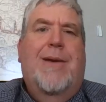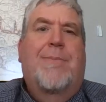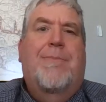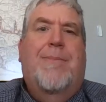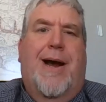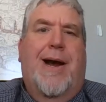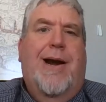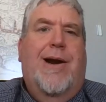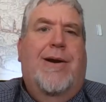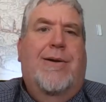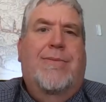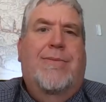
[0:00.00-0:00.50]

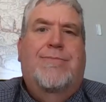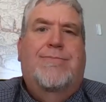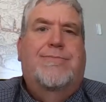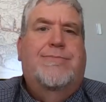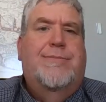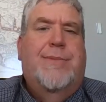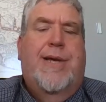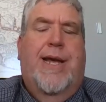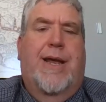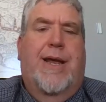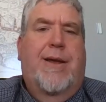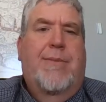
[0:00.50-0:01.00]

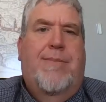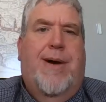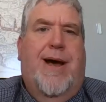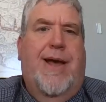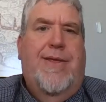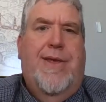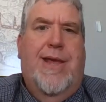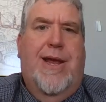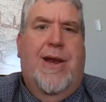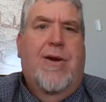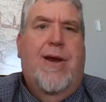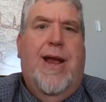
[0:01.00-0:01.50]
empire
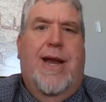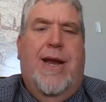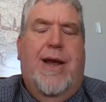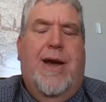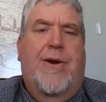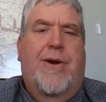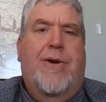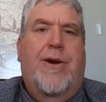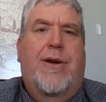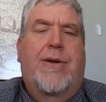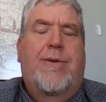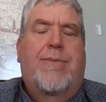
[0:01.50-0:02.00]
by the year
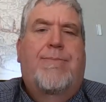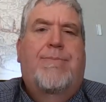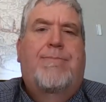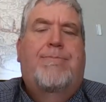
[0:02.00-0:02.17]
800.